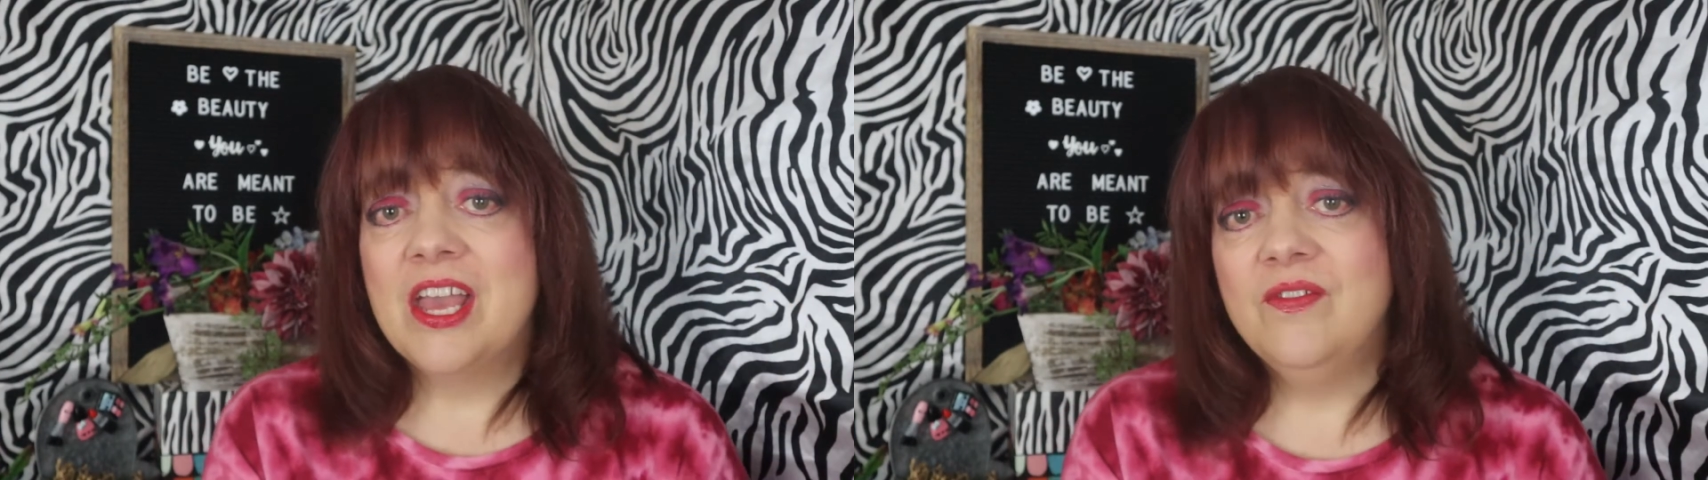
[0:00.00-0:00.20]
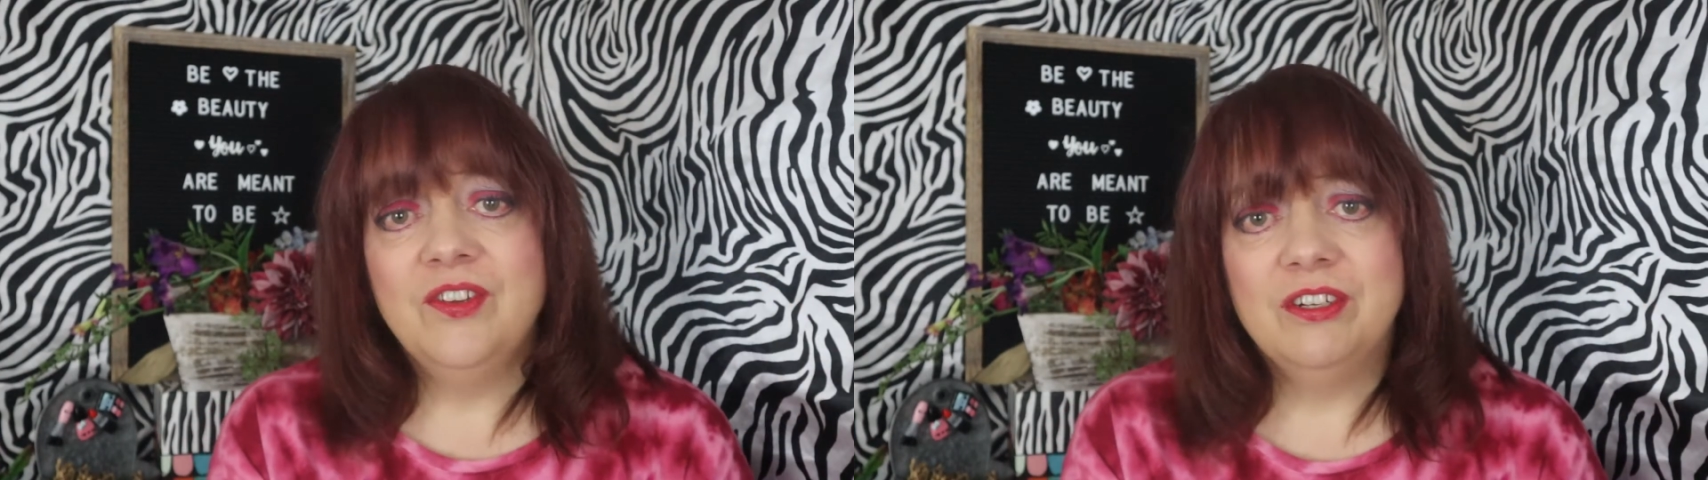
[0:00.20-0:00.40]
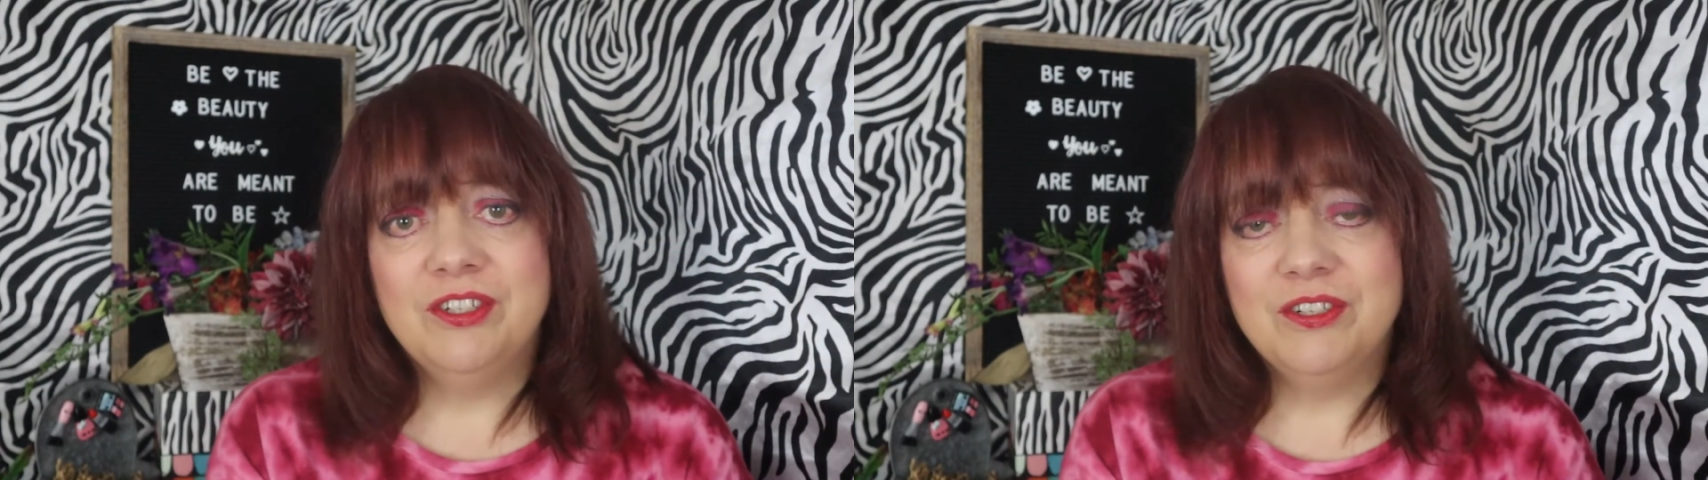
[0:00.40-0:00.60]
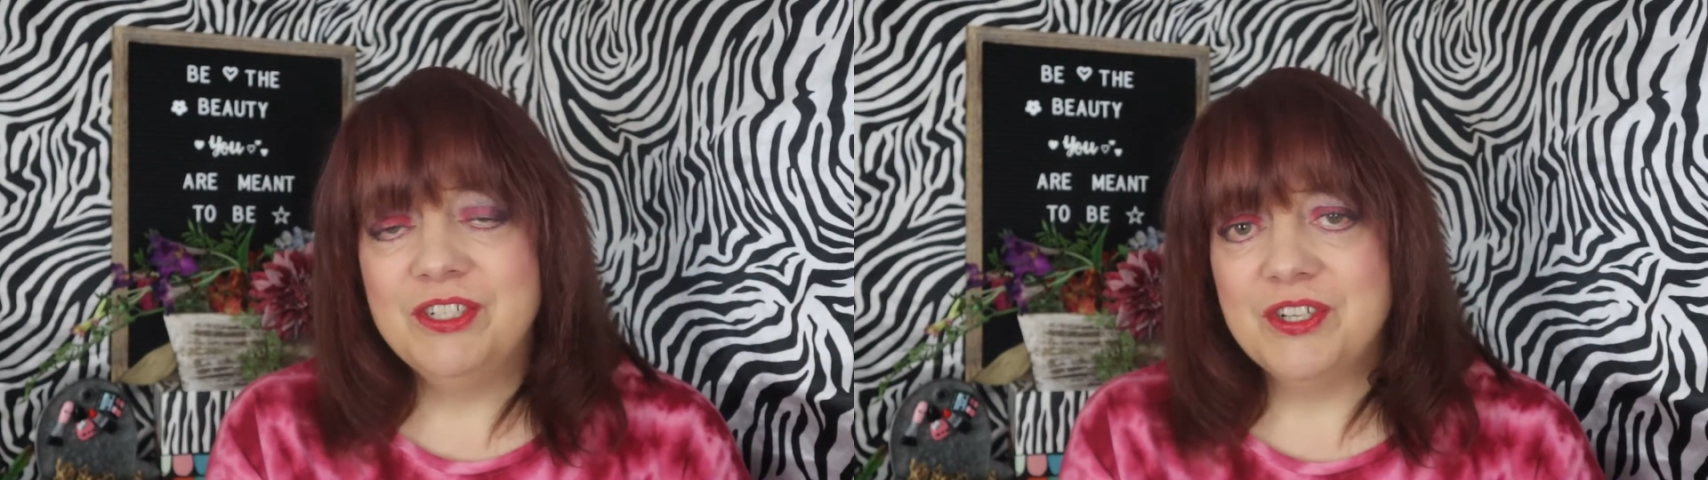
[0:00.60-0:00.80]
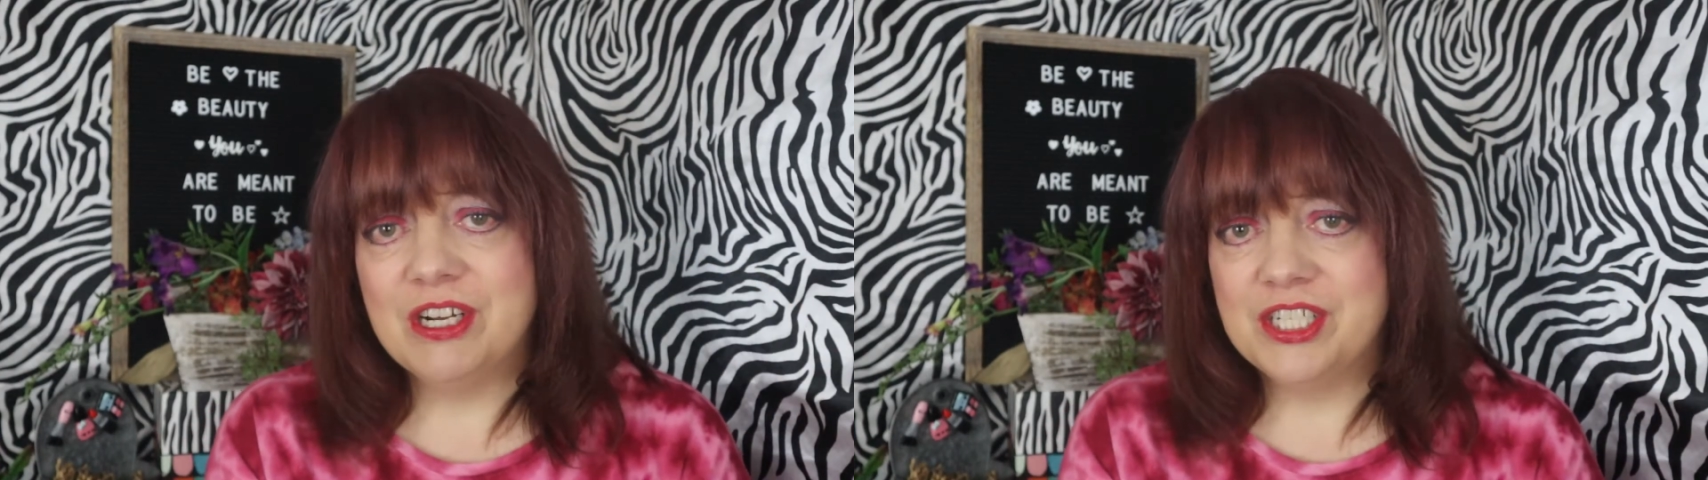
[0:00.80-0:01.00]
If you're new
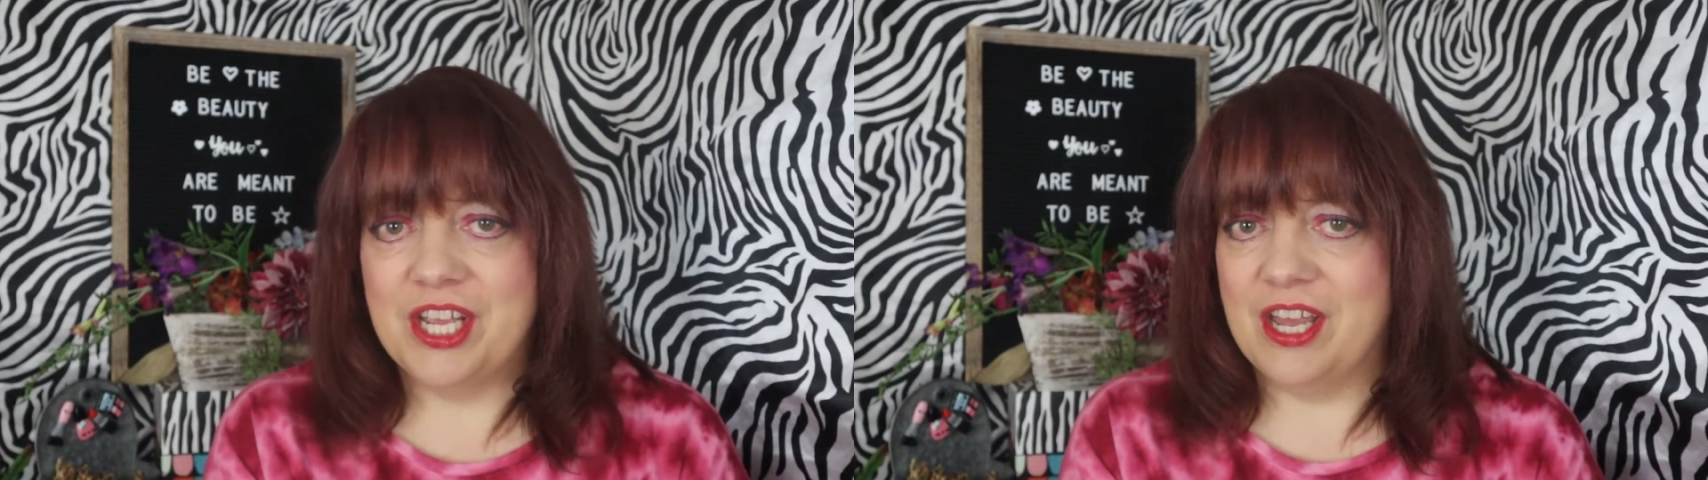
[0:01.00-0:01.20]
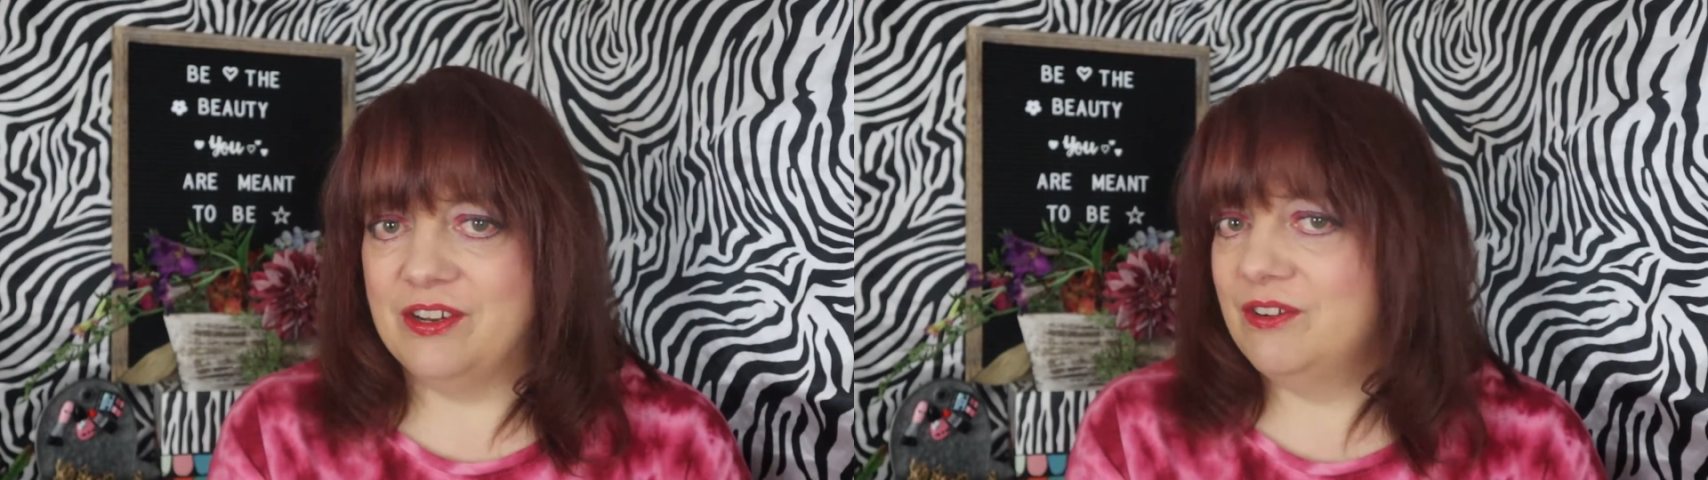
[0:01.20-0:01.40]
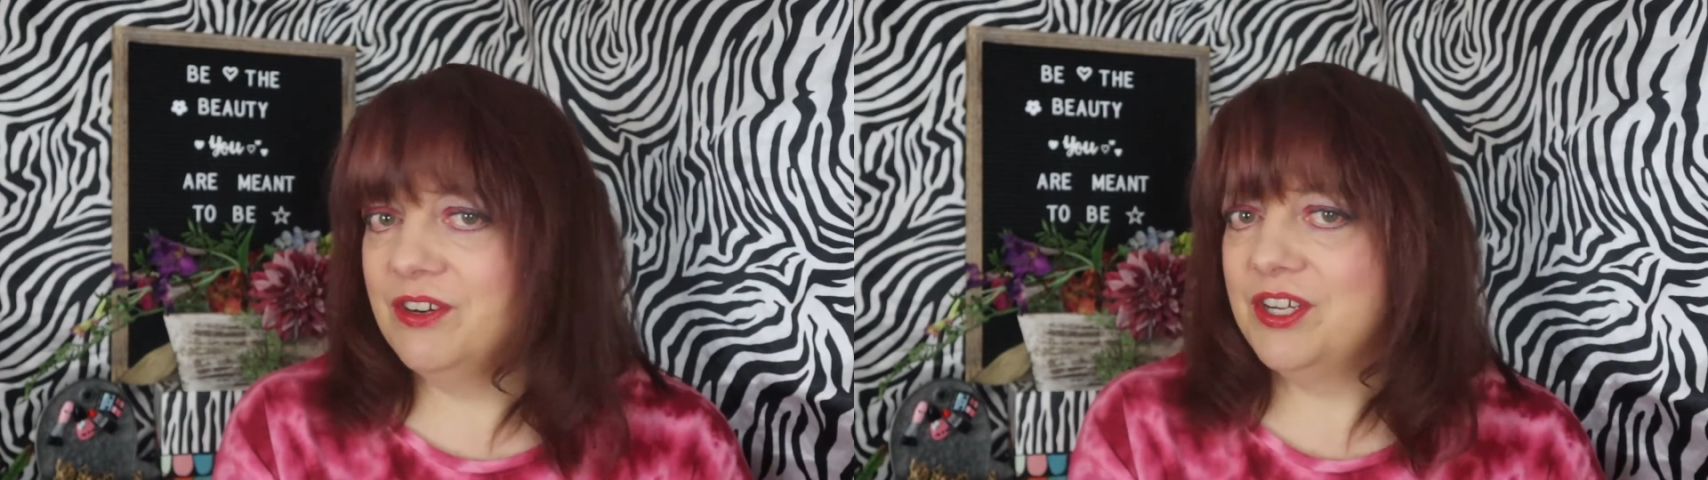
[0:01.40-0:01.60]
to our channel